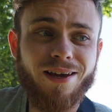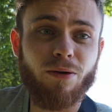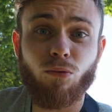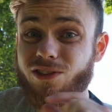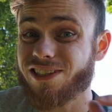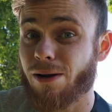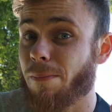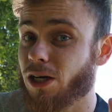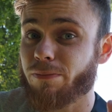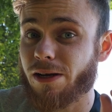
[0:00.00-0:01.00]
It was in a
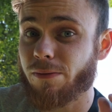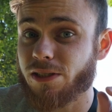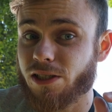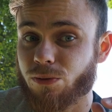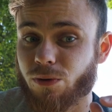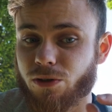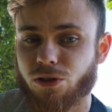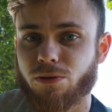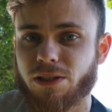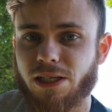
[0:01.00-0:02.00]
much better position when I was
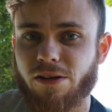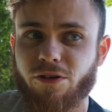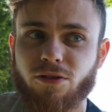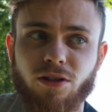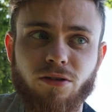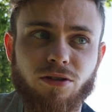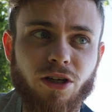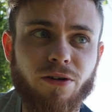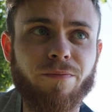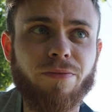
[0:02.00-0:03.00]
using my telephoto. So